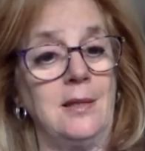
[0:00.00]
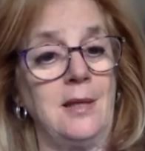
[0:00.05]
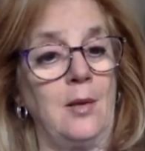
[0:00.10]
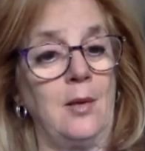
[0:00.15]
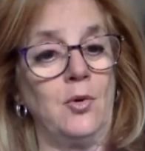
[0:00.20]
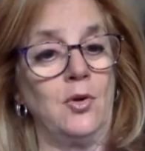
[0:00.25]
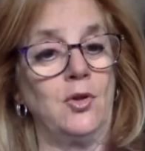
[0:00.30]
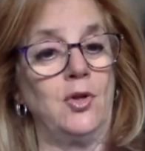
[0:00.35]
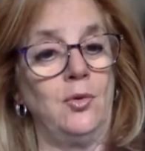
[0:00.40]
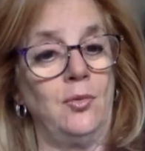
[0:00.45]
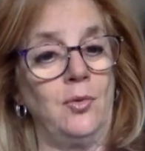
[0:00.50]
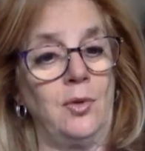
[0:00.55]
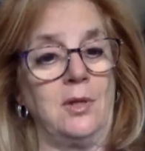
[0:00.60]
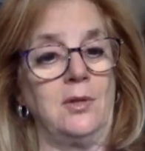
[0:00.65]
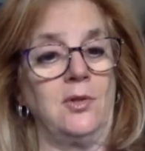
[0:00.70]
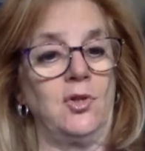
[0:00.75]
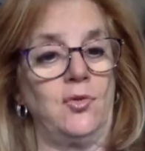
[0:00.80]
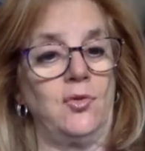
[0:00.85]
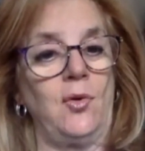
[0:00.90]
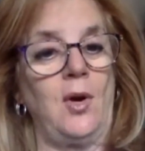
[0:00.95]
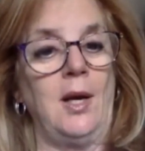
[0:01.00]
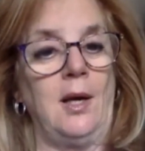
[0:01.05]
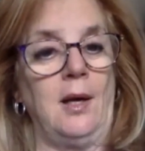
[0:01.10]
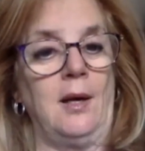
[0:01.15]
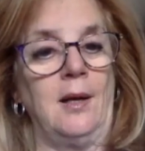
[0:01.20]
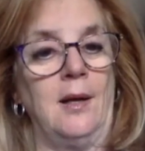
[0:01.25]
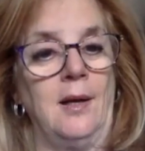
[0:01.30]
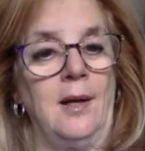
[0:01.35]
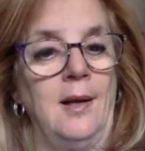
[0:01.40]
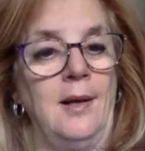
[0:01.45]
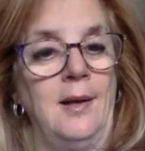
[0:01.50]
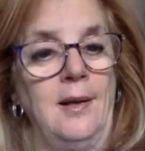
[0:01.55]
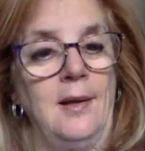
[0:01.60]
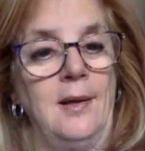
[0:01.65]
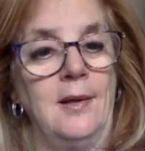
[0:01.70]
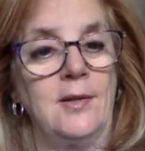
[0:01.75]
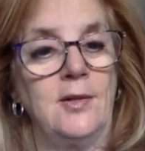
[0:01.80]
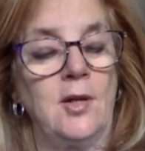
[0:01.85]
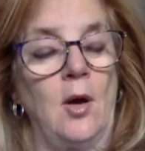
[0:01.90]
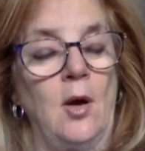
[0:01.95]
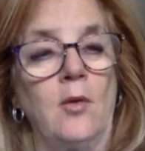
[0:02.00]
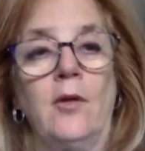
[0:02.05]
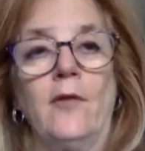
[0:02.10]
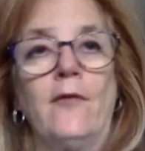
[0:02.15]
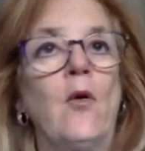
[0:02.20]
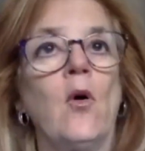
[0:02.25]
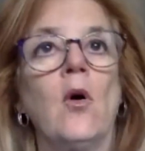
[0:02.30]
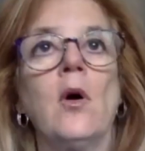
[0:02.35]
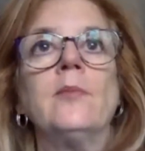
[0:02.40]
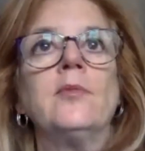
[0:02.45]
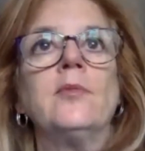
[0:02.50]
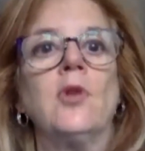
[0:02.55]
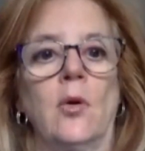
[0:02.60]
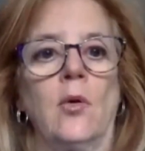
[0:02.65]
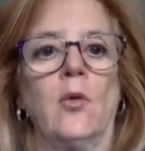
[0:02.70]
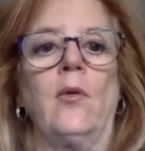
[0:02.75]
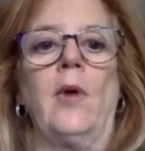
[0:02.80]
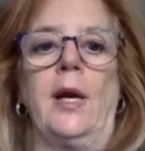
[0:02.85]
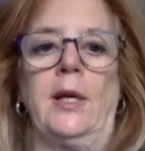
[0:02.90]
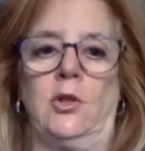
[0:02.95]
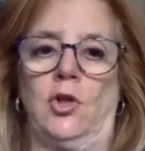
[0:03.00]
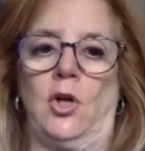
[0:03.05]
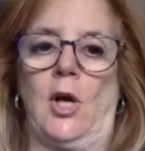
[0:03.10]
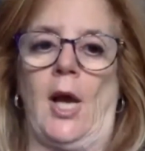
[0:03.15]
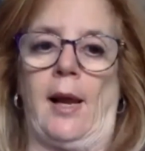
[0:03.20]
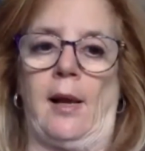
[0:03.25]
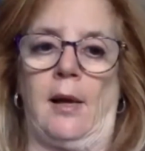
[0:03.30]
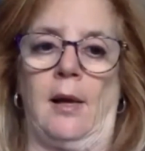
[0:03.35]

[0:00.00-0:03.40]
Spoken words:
They were too constrained. So the forums are a great check.